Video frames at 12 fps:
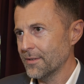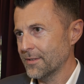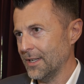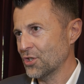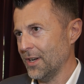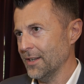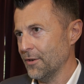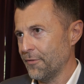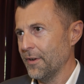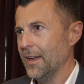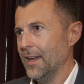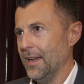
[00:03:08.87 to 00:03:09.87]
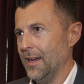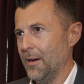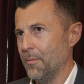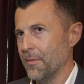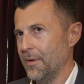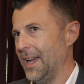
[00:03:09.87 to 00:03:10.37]
Such kind of
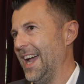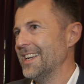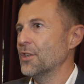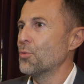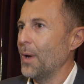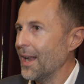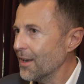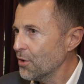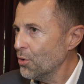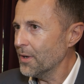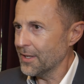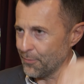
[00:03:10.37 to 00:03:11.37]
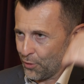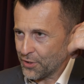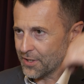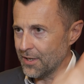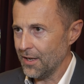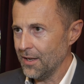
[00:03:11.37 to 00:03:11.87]
um, added value in the
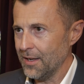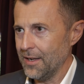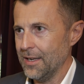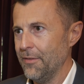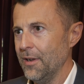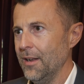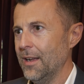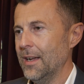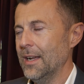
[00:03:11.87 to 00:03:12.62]
vertical uh, level.